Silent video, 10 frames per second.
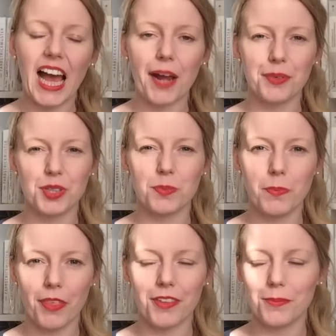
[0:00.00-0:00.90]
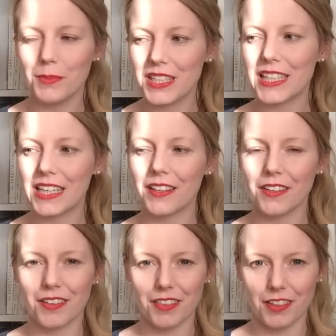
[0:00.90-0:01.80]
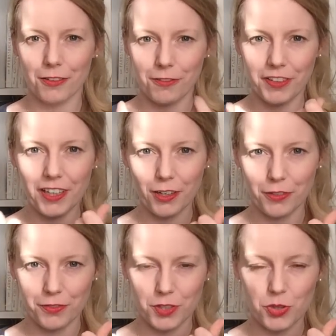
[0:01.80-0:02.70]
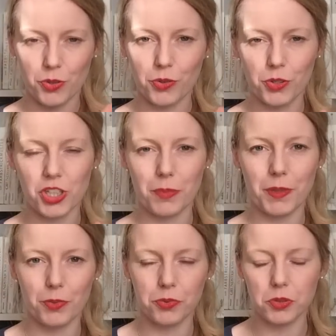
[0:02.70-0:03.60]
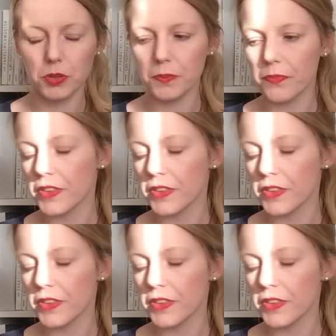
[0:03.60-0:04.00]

I was missing the feel of true sheepy wool.